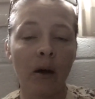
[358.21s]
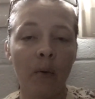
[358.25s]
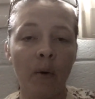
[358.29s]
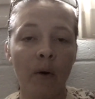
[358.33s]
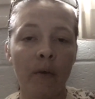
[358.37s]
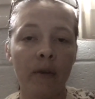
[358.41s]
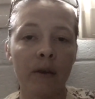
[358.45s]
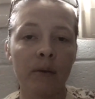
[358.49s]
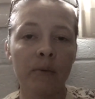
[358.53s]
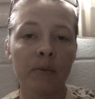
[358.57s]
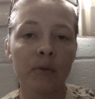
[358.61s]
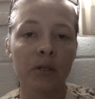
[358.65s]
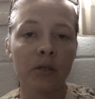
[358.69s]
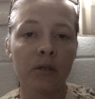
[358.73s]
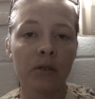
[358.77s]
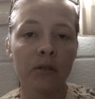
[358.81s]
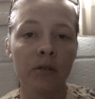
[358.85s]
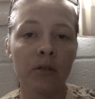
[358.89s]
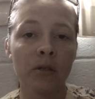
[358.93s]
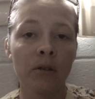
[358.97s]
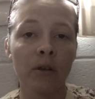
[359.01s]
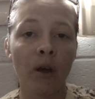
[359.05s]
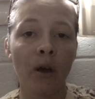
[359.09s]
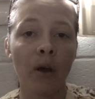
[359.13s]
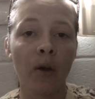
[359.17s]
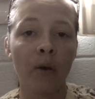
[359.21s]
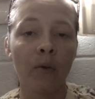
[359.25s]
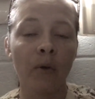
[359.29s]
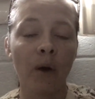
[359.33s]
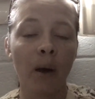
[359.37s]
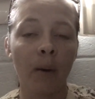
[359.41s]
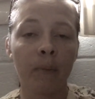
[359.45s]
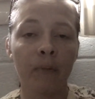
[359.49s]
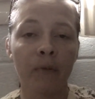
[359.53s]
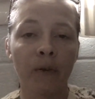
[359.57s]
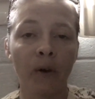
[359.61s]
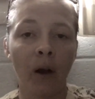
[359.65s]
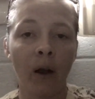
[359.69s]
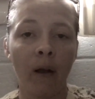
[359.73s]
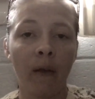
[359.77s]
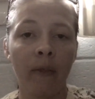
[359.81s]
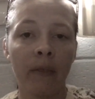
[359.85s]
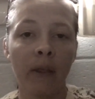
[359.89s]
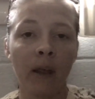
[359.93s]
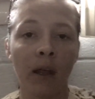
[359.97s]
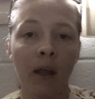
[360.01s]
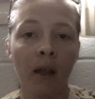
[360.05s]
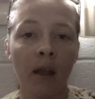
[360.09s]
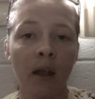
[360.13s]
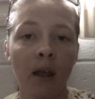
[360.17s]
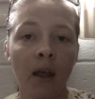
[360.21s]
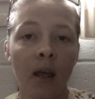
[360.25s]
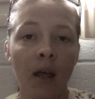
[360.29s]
I want them to know up front that